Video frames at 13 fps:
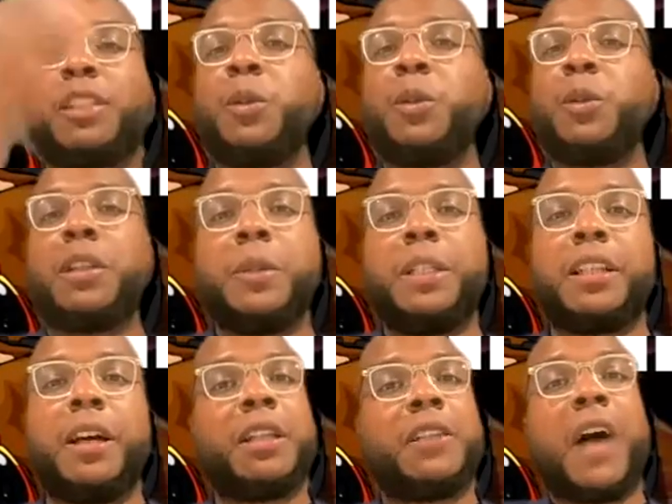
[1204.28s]
2 or 3
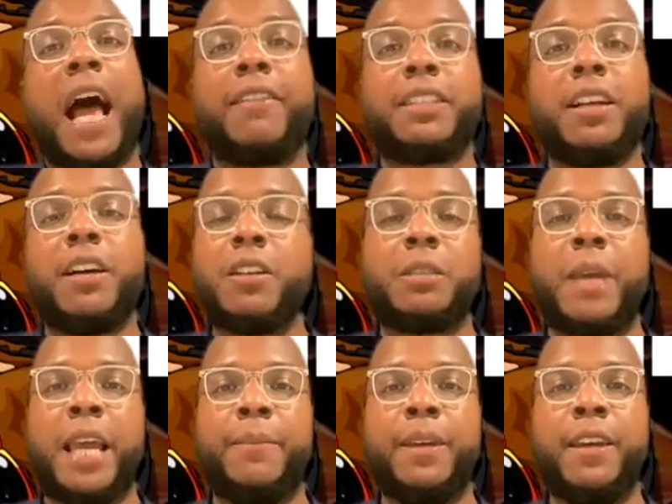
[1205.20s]
songs, 5 songs
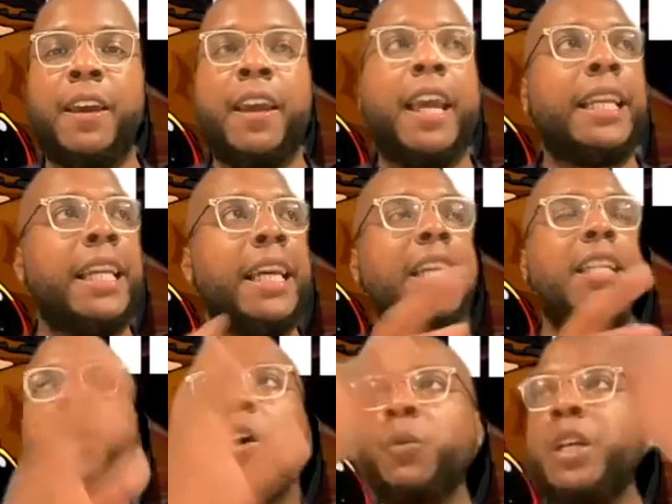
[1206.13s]
maybe. And then he's
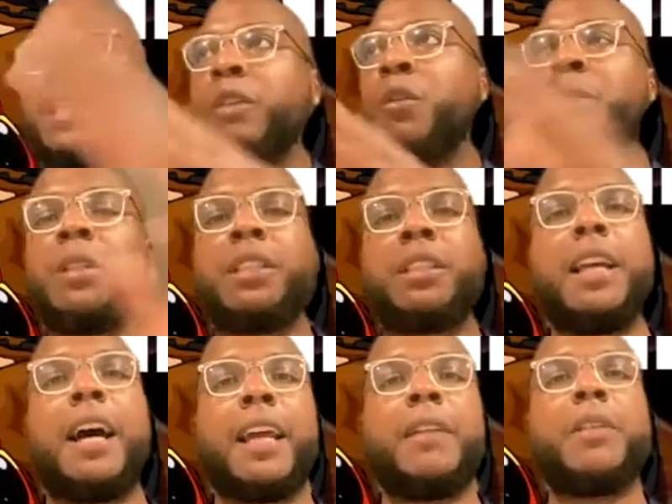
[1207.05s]
gonna read the room to see
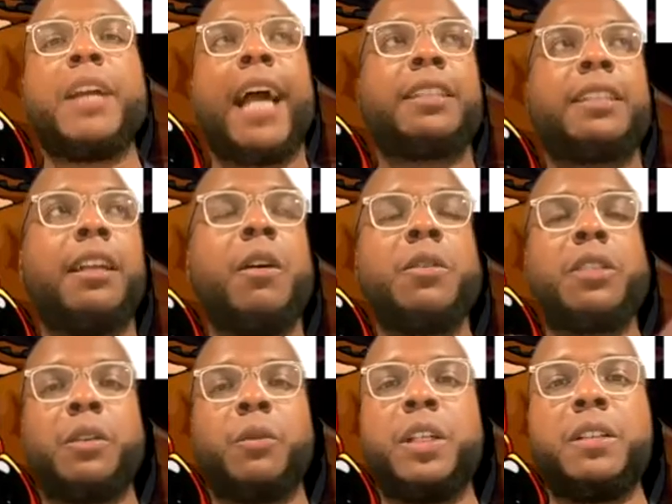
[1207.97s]
how they react to those
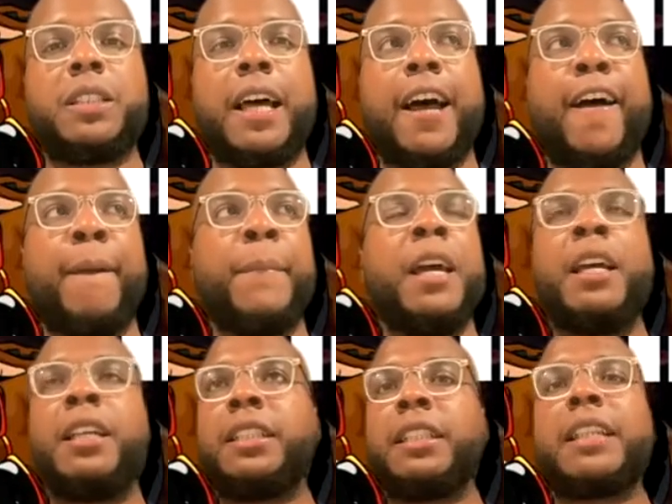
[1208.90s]
in real time.
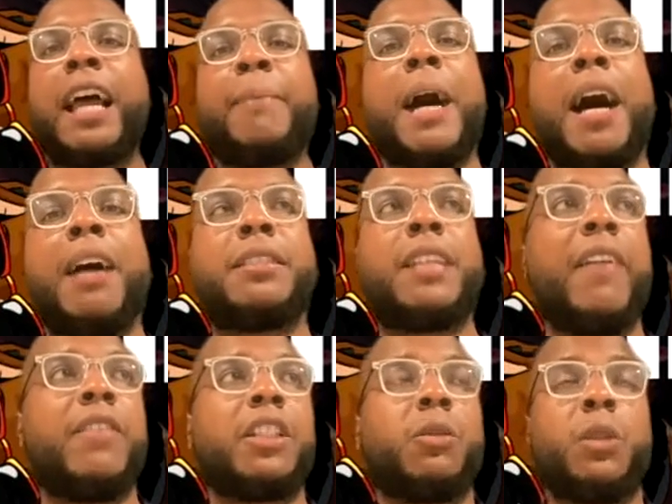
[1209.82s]
Just like Miles
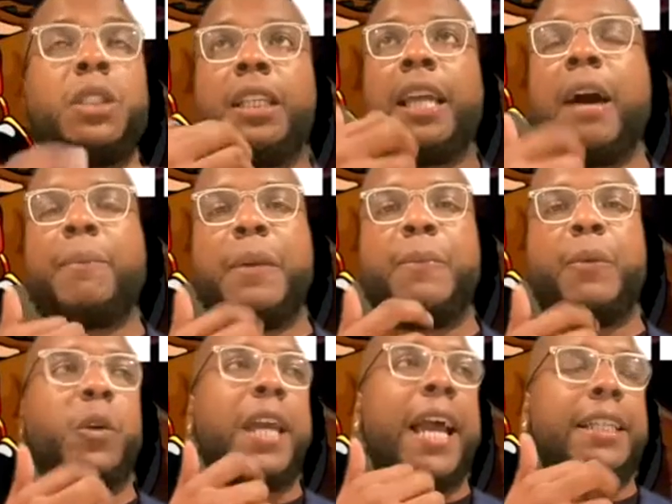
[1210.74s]
Davis will see how
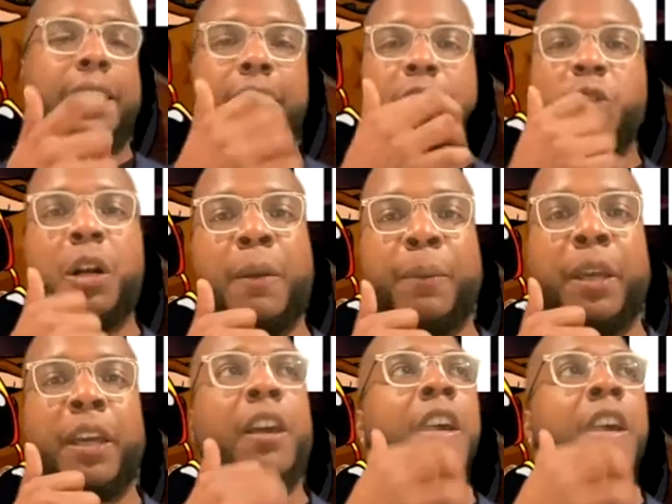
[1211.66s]
people react to his
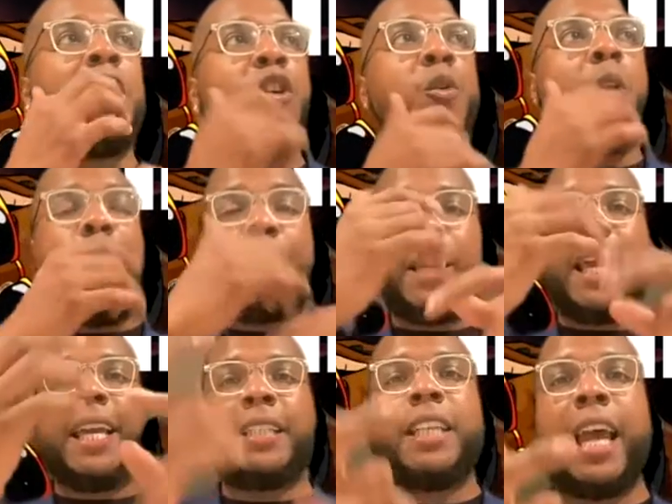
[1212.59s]
trumpet. You are
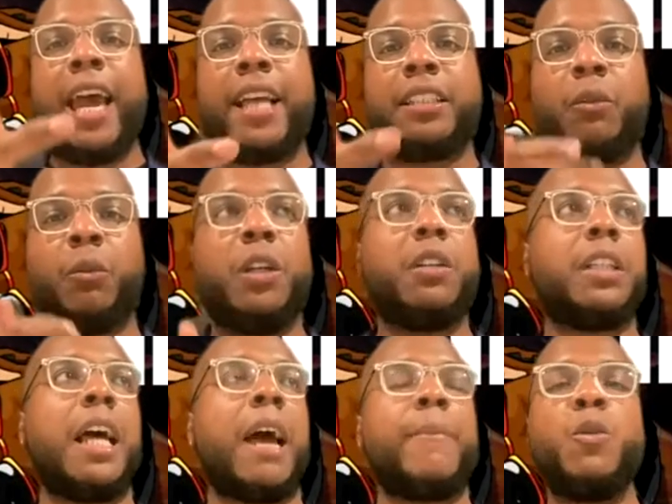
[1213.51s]
playing jazz in real
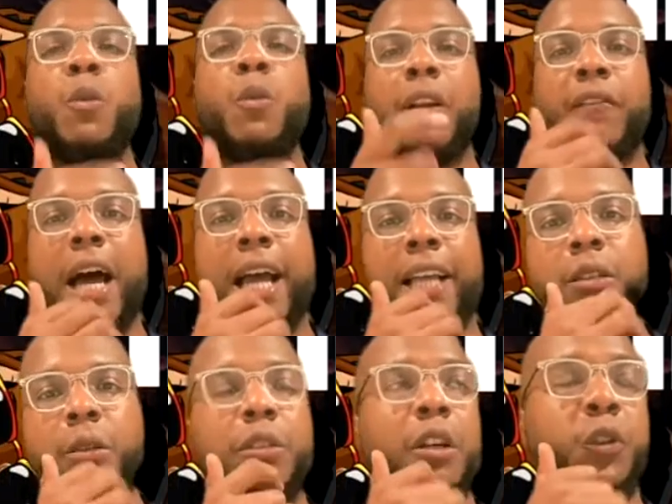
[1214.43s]
time. You want to fine
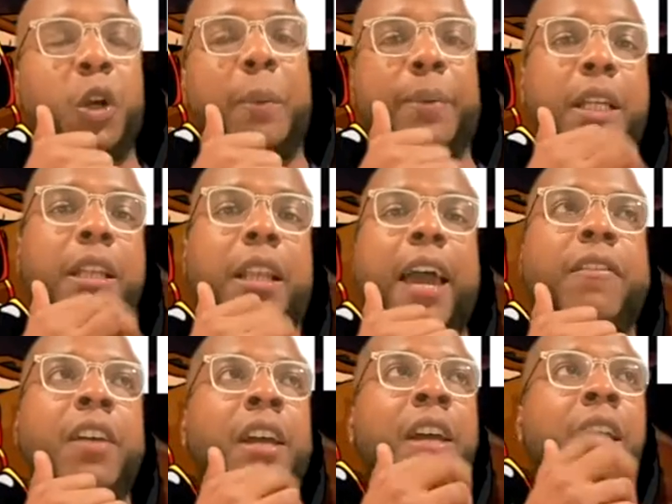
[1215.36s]
tune your trumpet of life
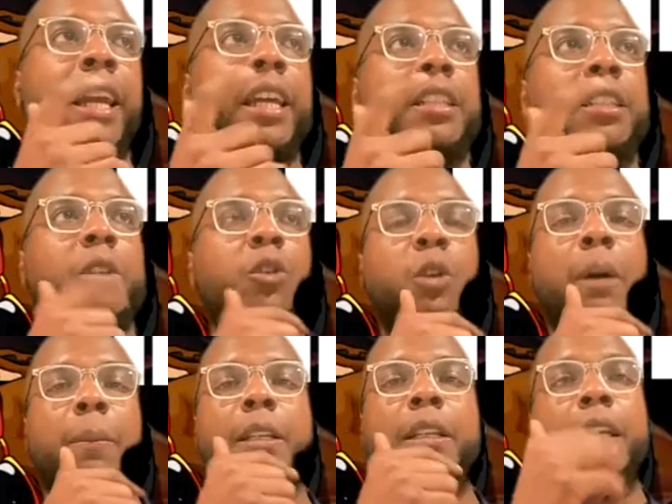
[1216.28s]
and get your
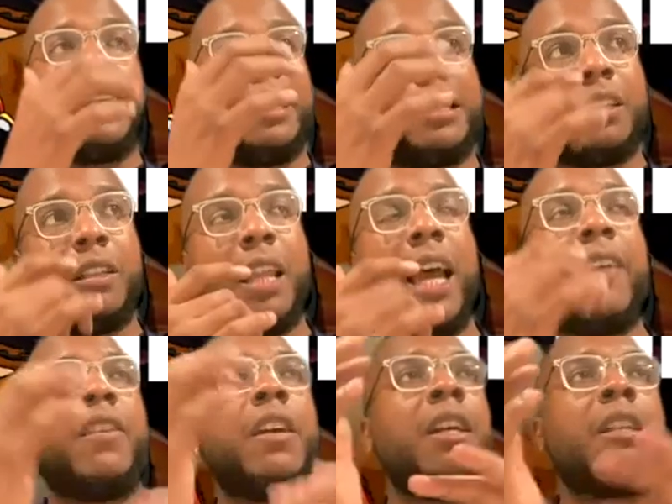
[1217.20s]
trumpet and get your
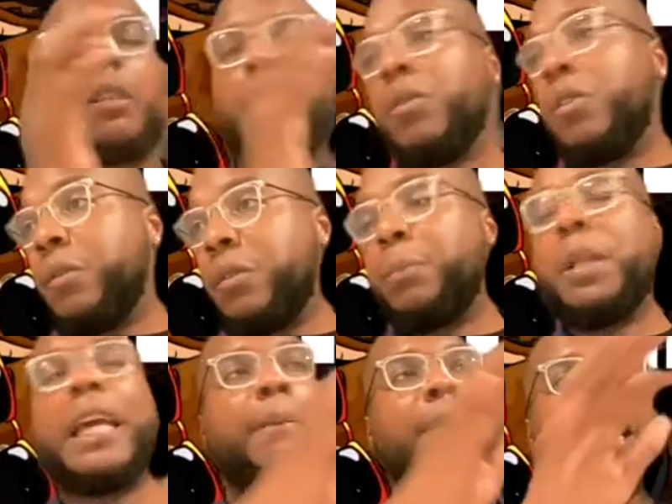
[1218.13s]
life to
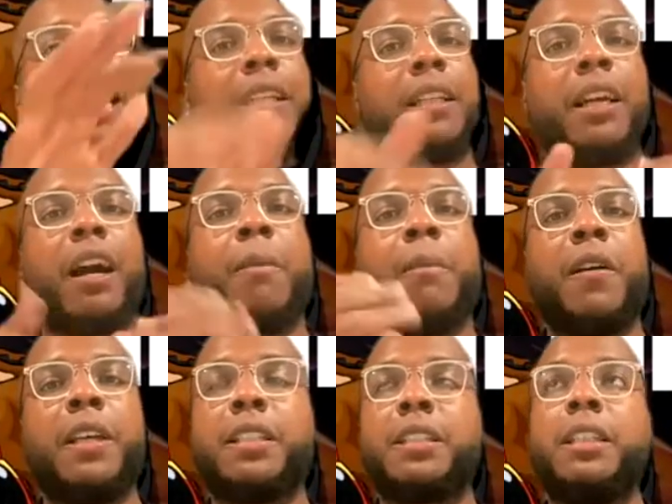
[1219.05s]
play melodically and
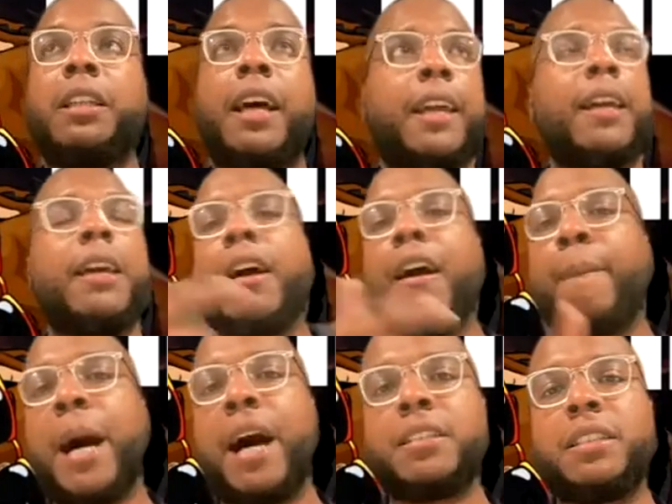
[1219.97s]
harmoniously like a
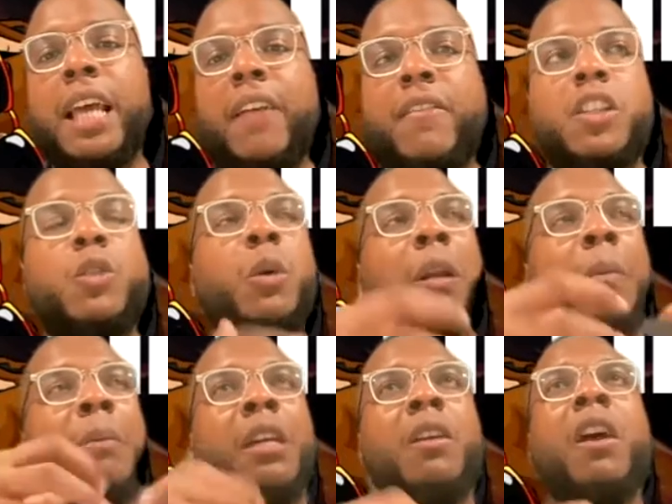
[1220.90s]
Miles Davis. You want to
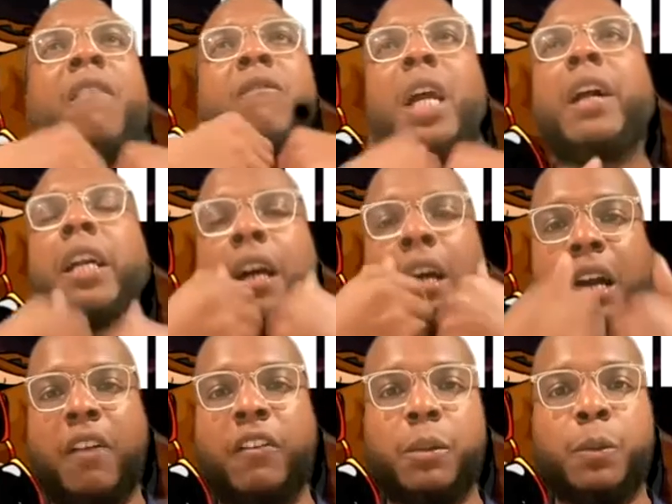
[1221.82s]
be very
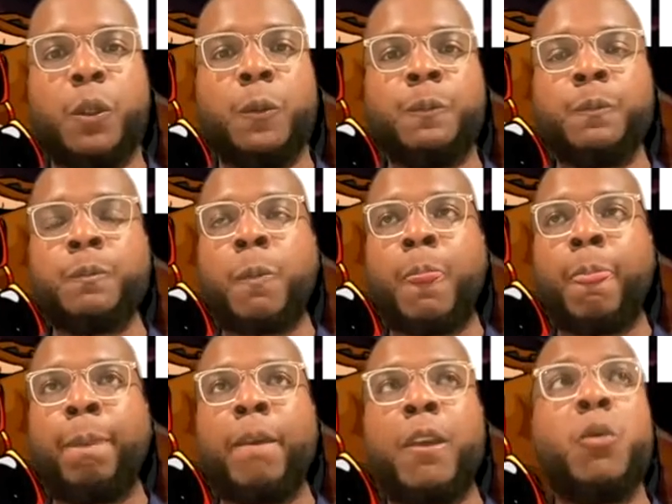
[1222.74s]
uncomfortable.
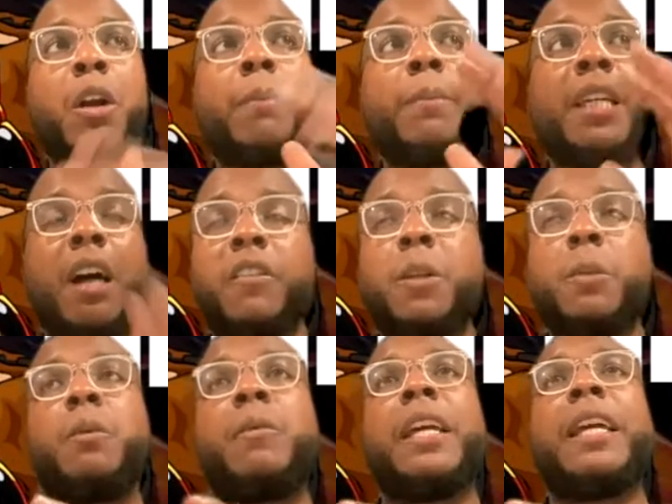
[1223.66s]
You want to be
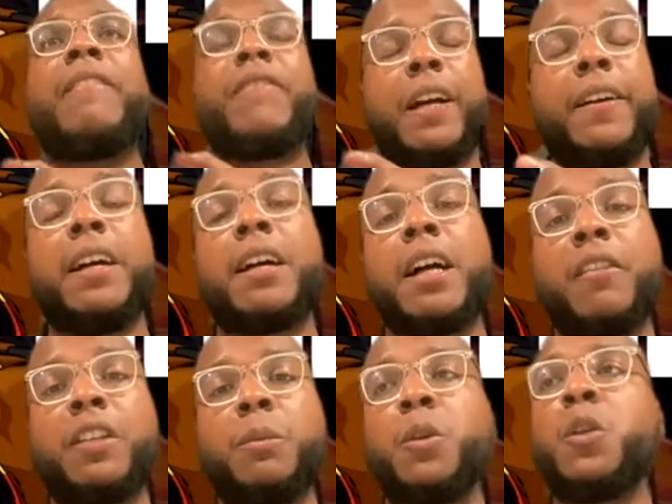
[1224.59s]
comfortable being very
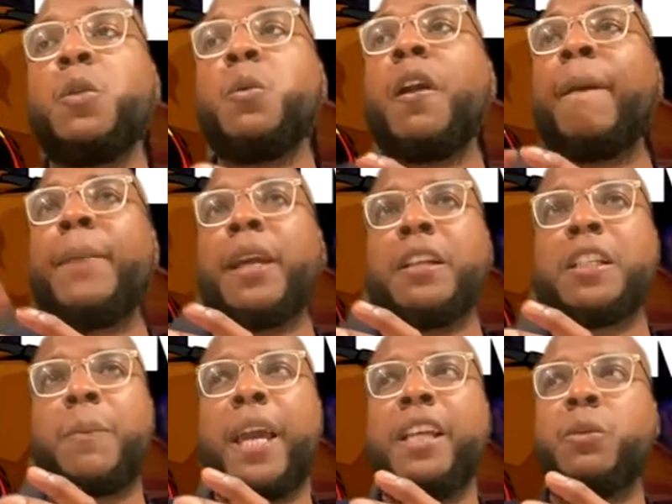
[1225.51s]
uncomfortable. You want to be in a
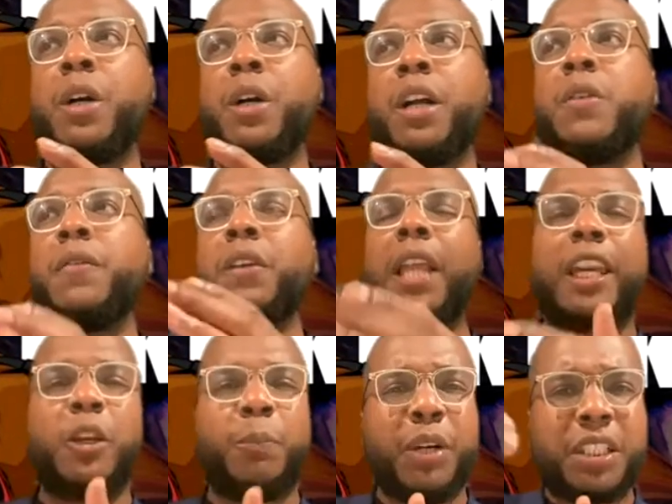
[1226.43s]
space where you feel
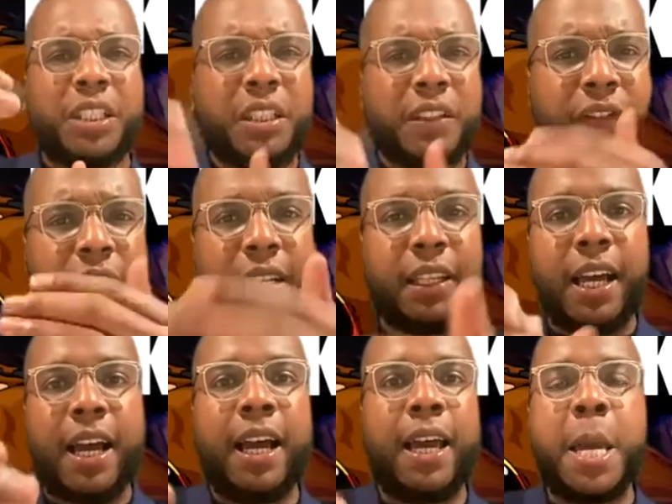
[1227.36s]
like you're pushing the front
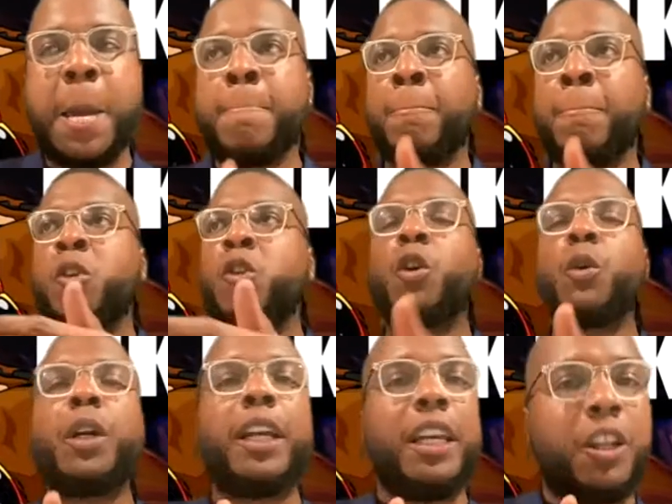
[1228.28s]
line. You
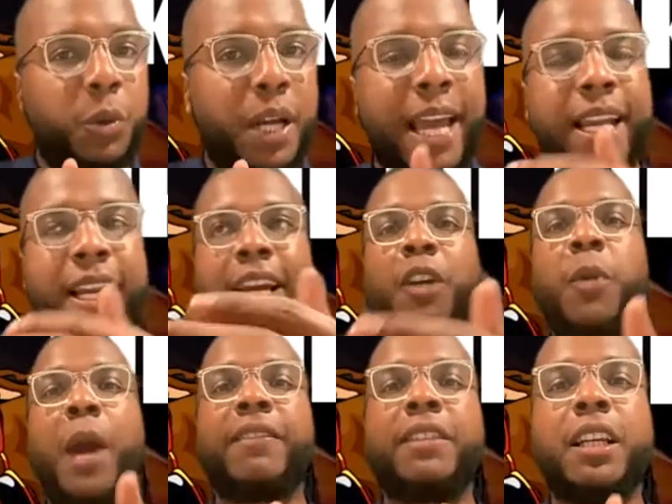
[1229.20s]
creating and
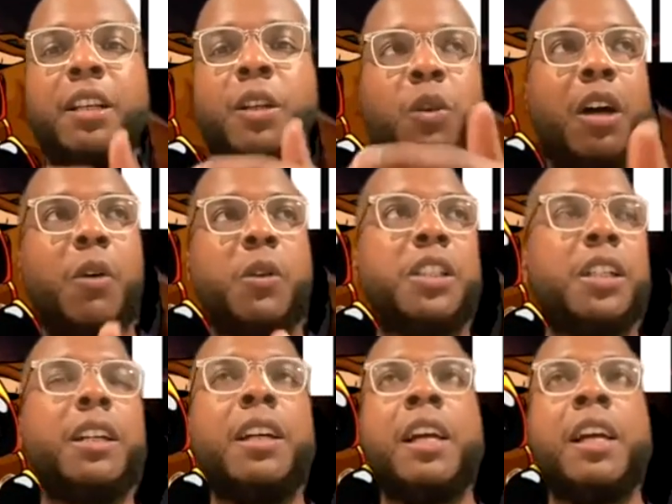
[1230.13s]
crafting a new culture.